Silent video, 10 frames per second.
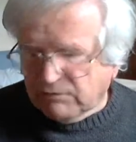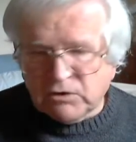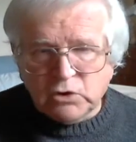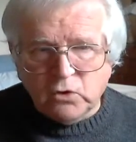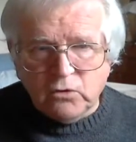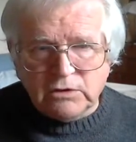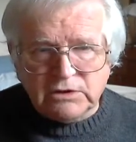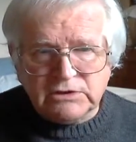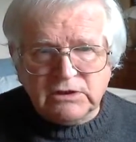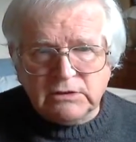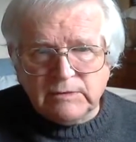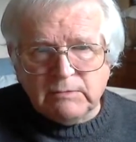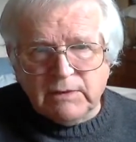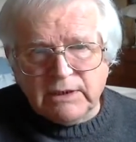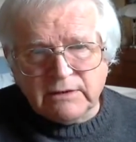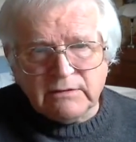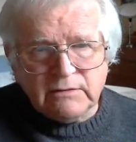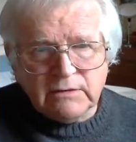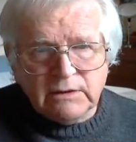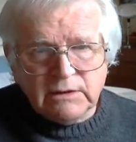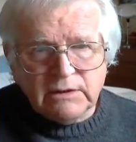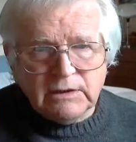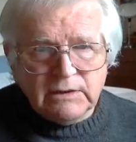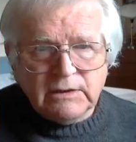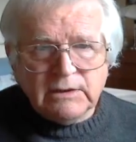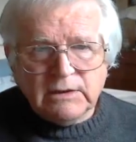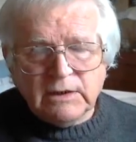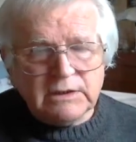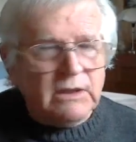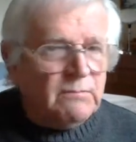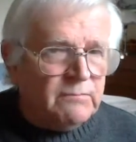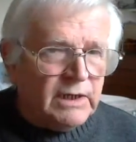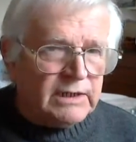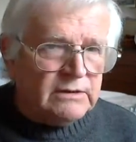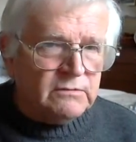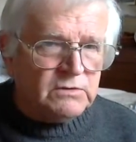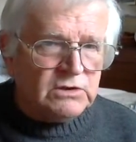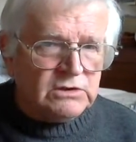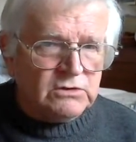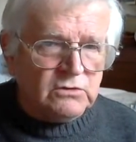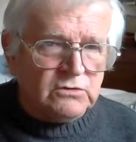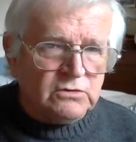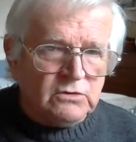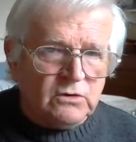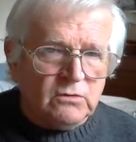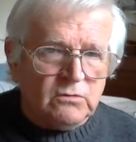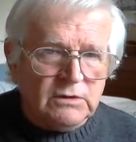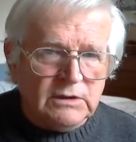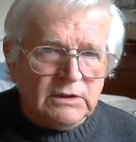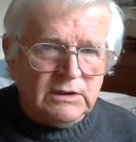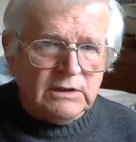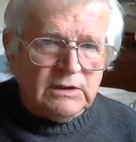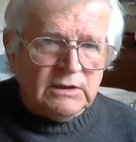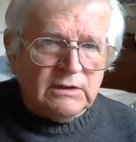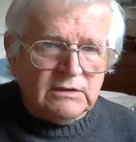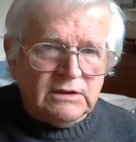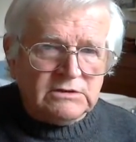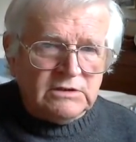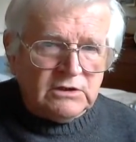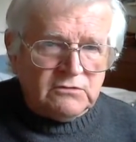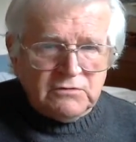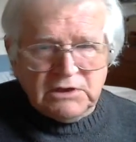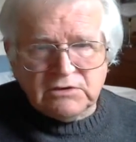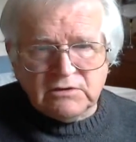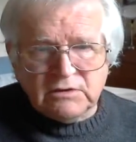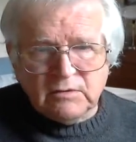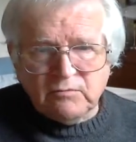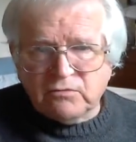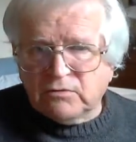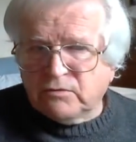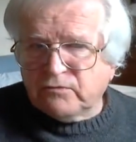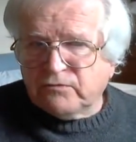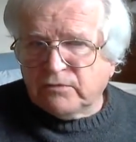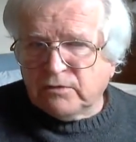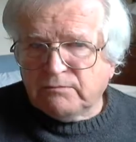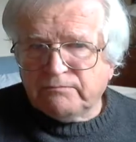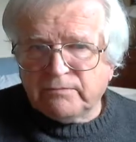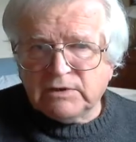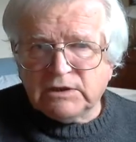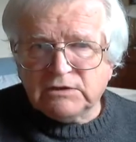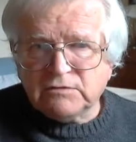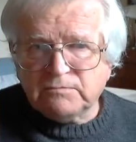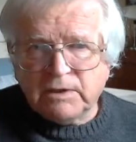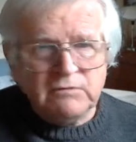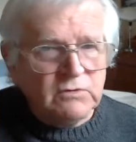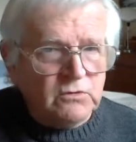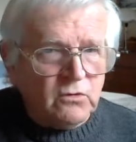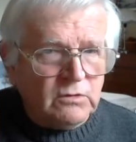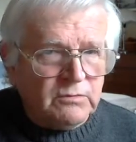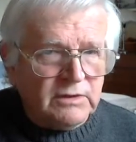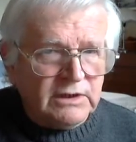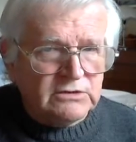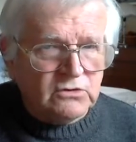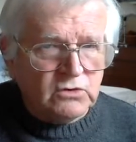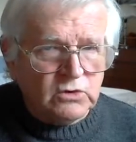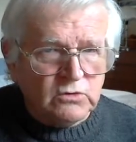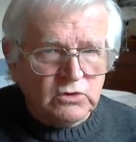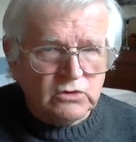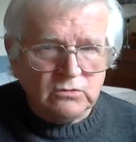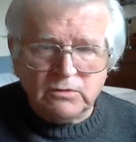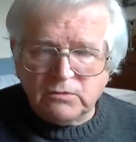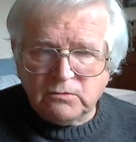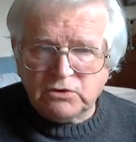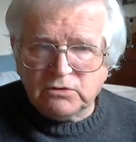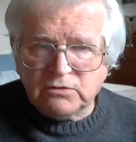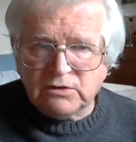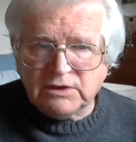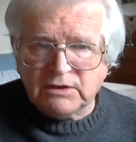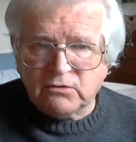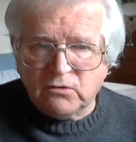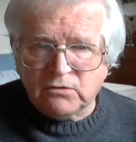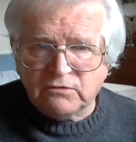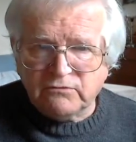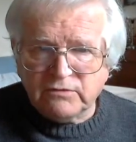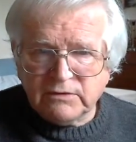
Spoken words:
recorders seem to be making a comeback, which is good to know. And there's an increasing number of things by recorder players on YouTube which you can get hold of.